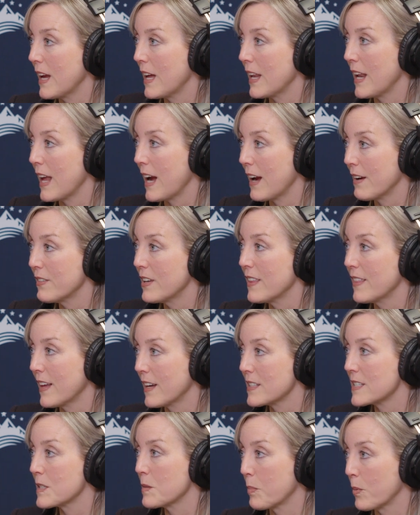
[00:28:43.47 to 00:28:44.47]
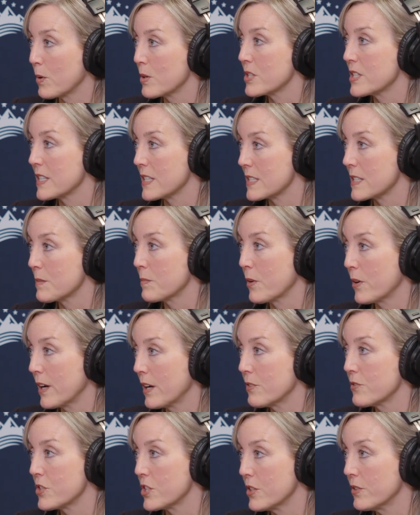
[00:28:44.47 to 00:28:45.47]
and having that support system
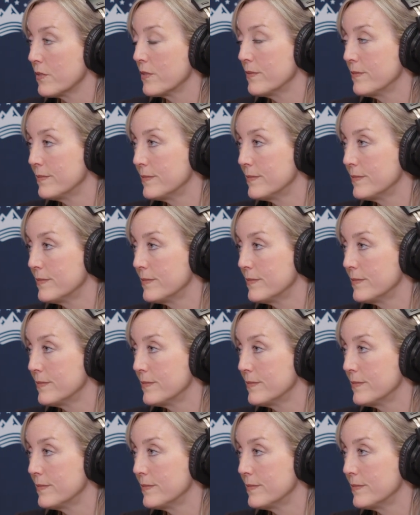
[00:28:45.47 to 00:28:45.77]
around you.